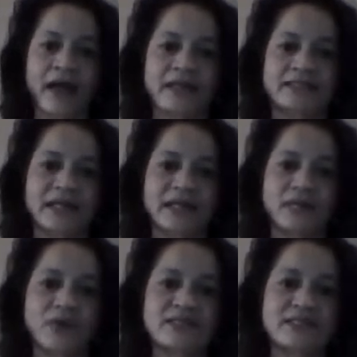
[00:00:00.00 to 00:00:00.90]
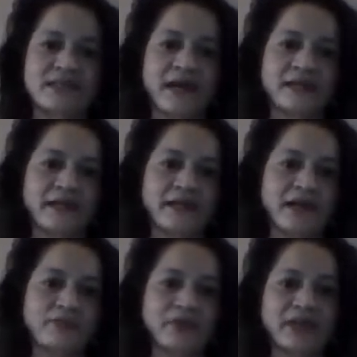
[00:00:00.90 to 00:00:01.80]
Head Start was designed to
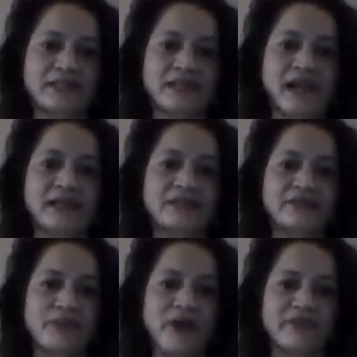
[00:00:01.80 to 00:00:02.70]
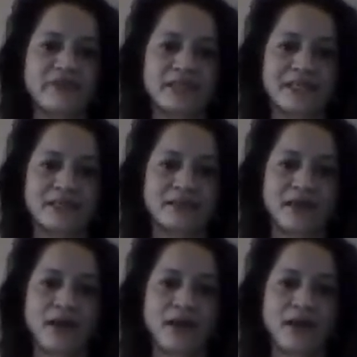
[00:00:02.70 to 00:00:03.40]
help break the cycle of poverty,